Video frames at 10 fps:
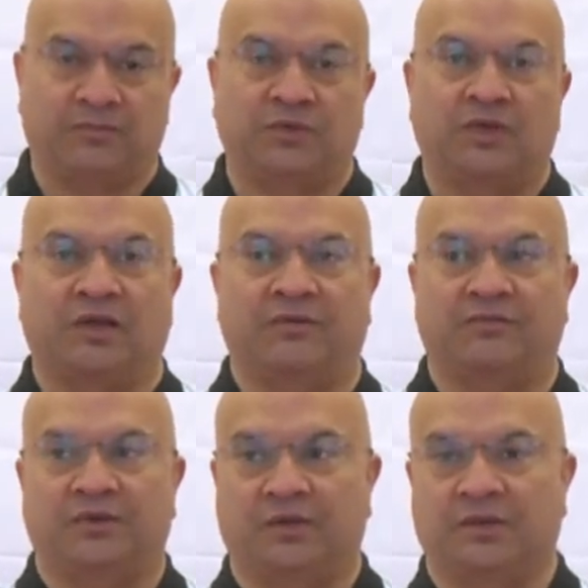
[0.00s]
You
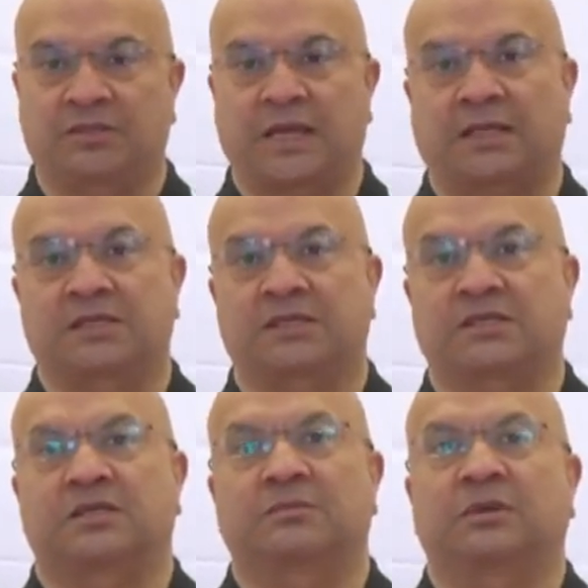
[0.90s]
have a tag
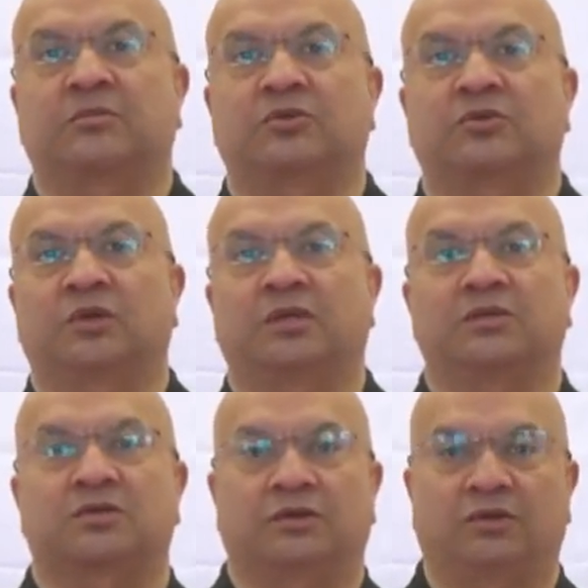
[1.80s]
system in between,
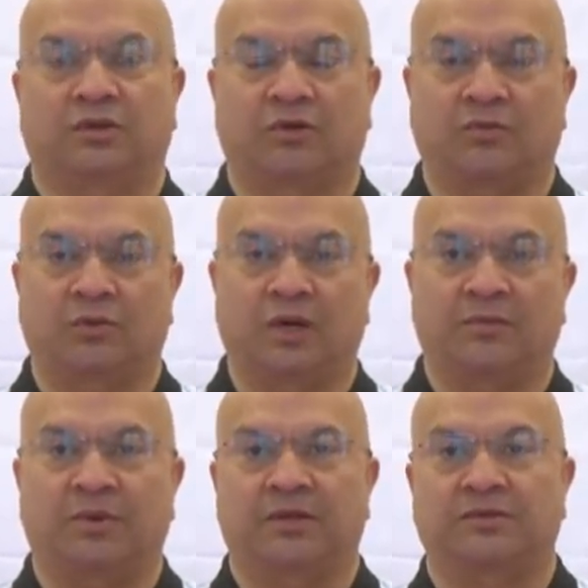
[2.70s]
so you go
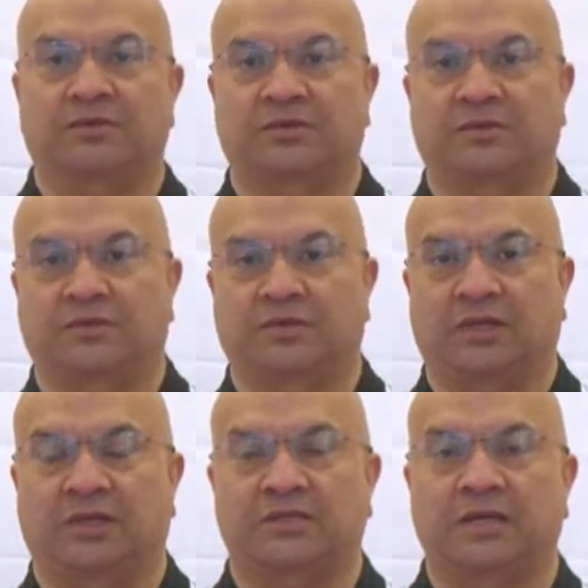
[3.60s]
white belt to
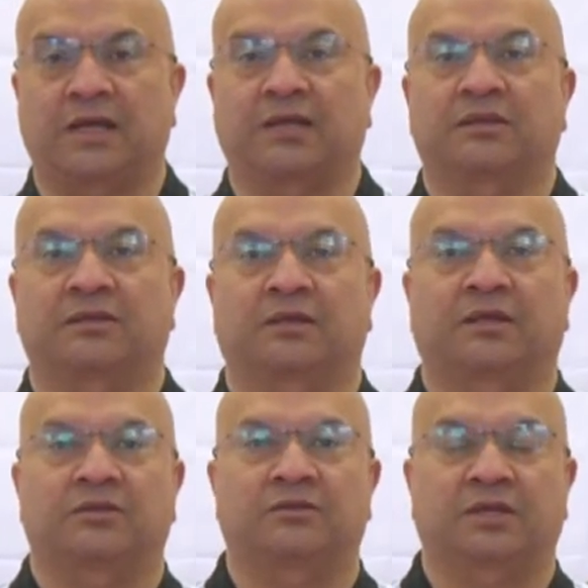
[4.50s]
yellow tag,
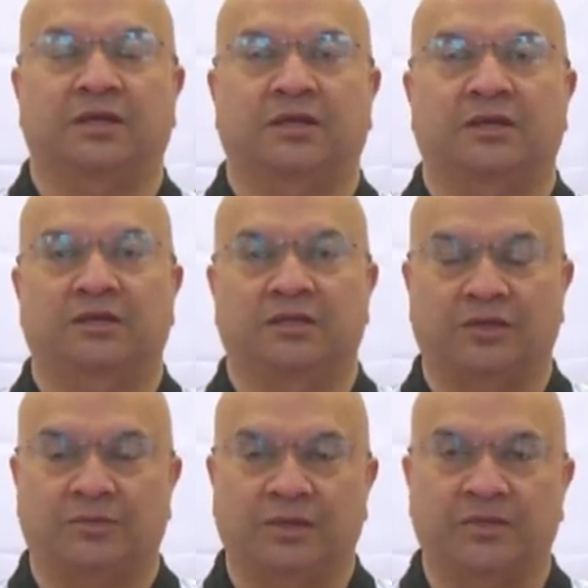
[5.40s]
yellow
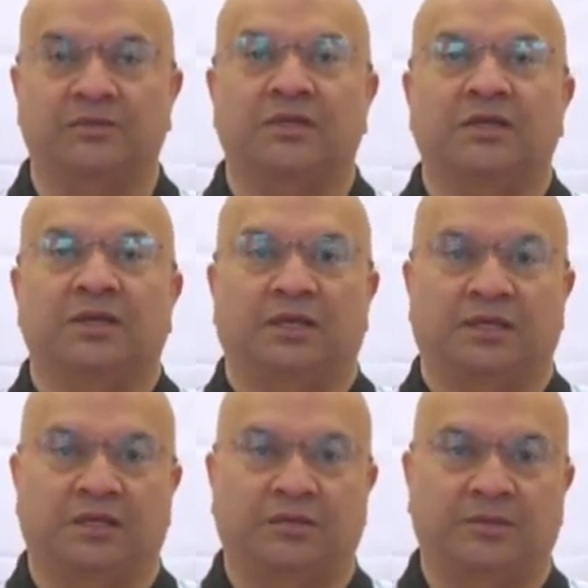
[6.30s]
belt,
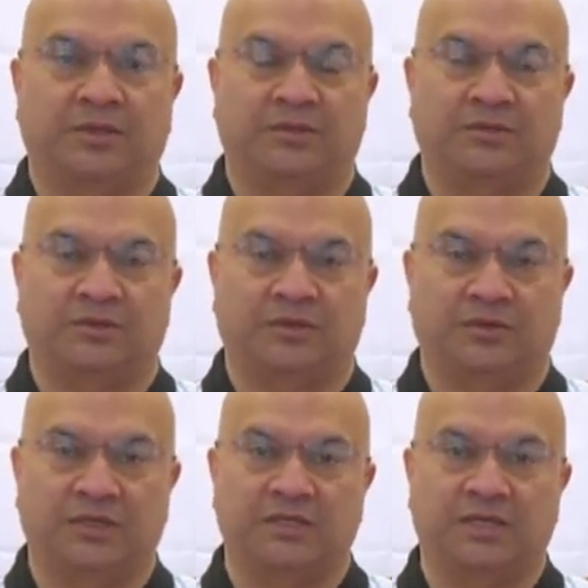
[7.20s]

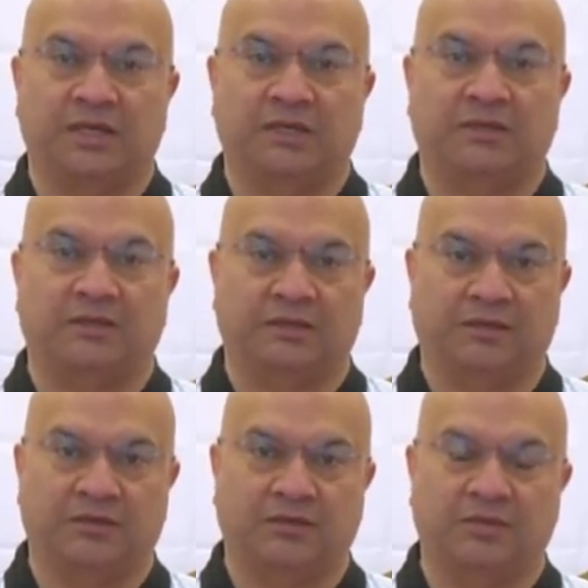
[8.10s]
green tag,
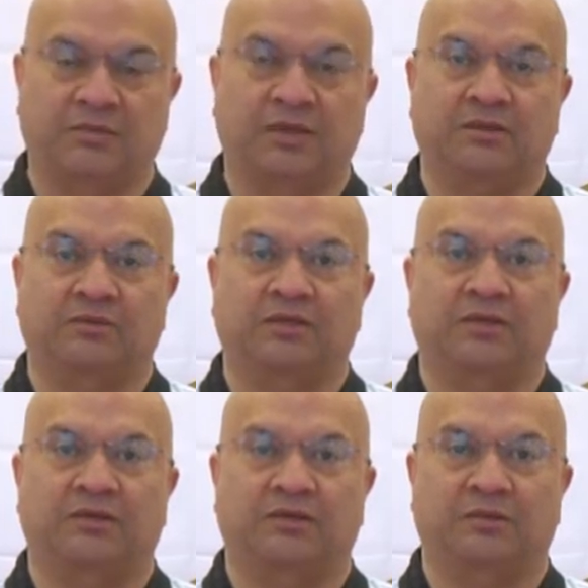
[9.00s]
then green belt,
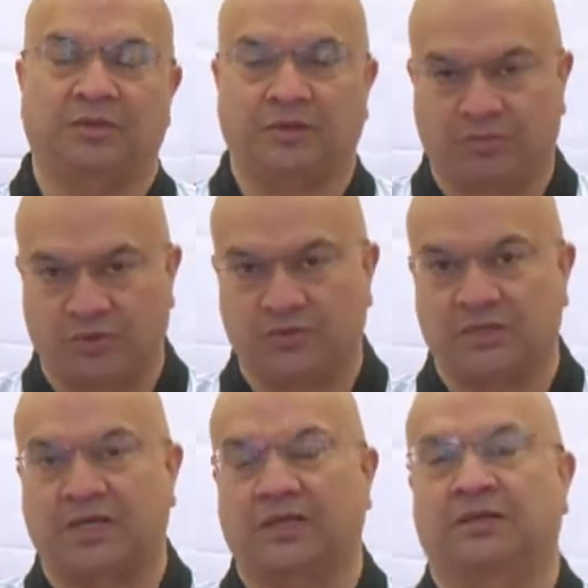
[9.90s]
and green belt, blue
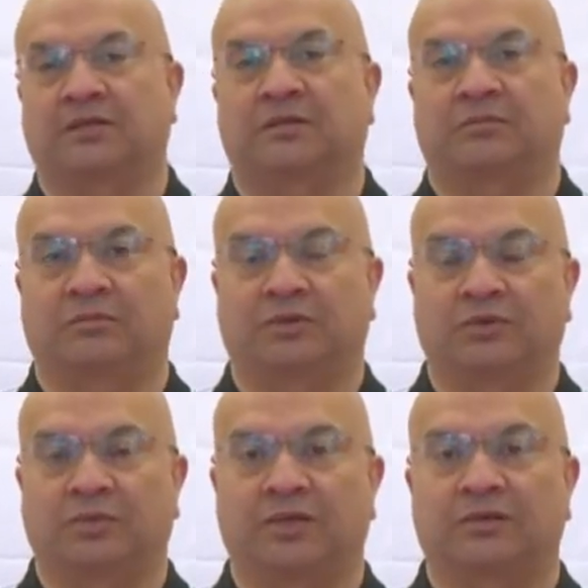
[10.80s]
tag, blue
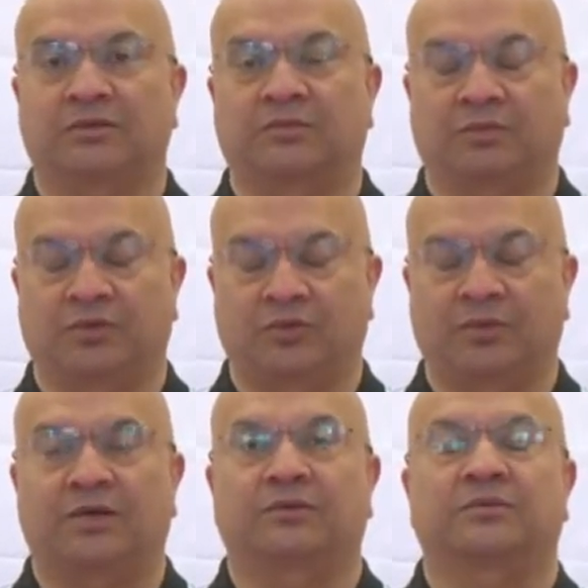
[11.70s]

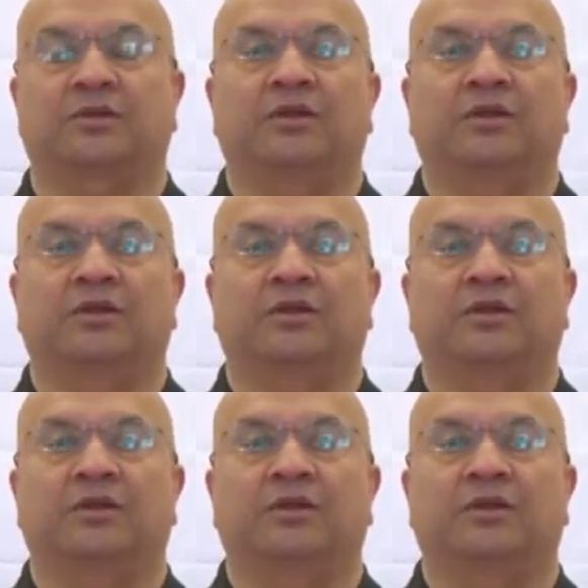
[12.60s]
belt,